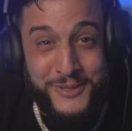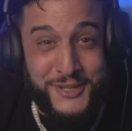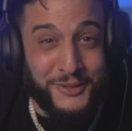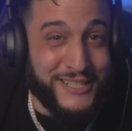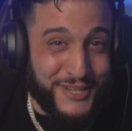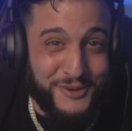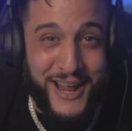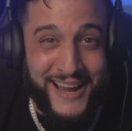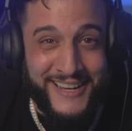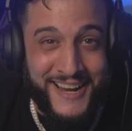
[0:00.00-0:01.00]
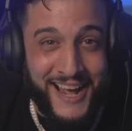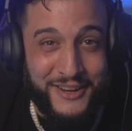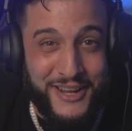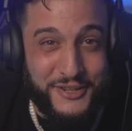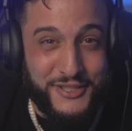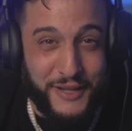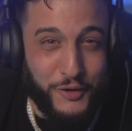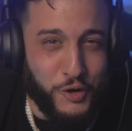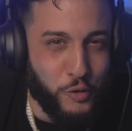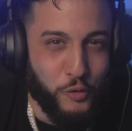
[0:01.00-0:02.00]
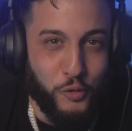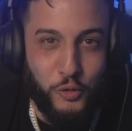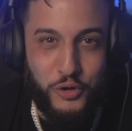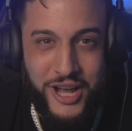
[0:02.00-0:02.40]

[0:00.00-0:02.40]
It's only $2.99. You get yourself a cool